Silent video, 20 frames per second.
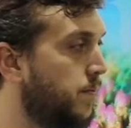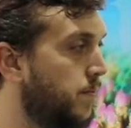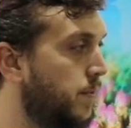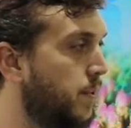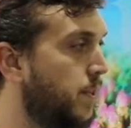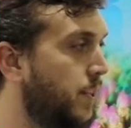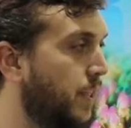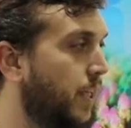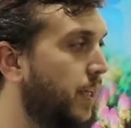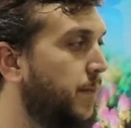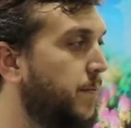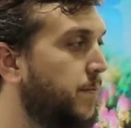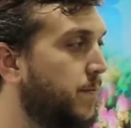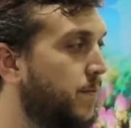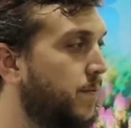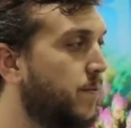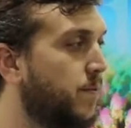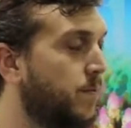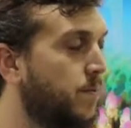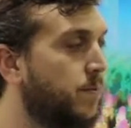
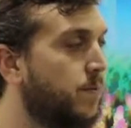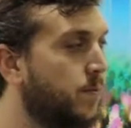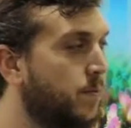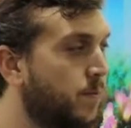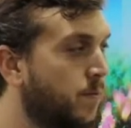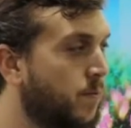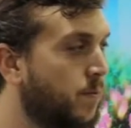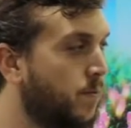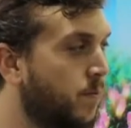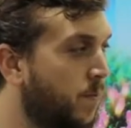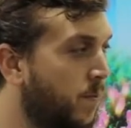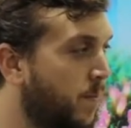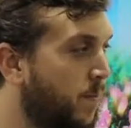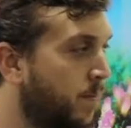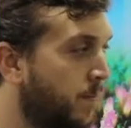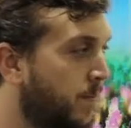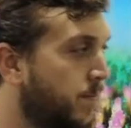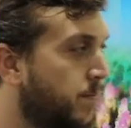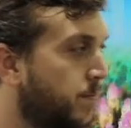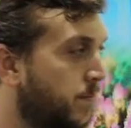
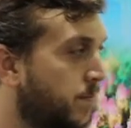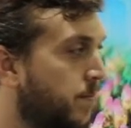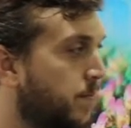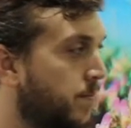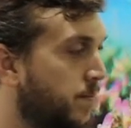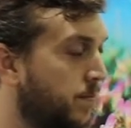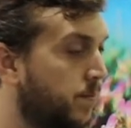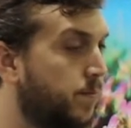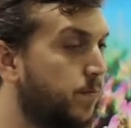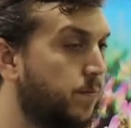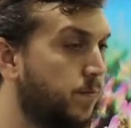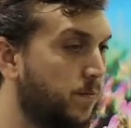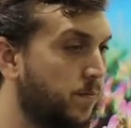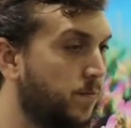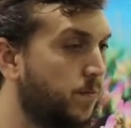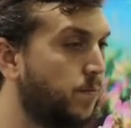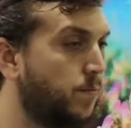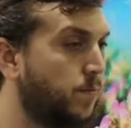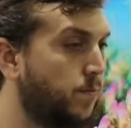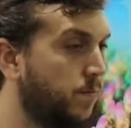
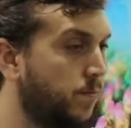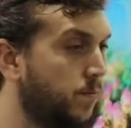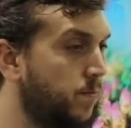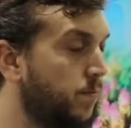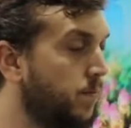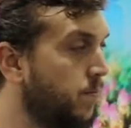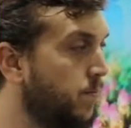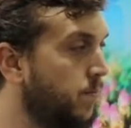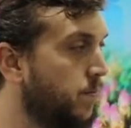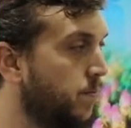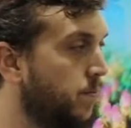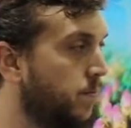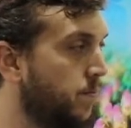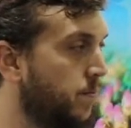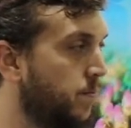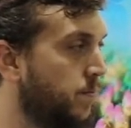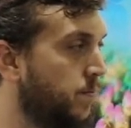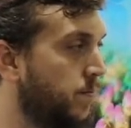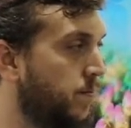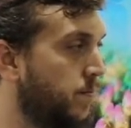
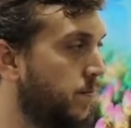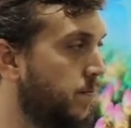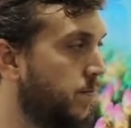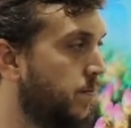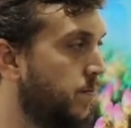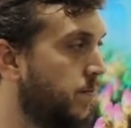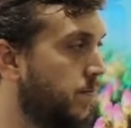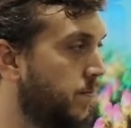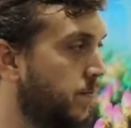This person isn't speaking.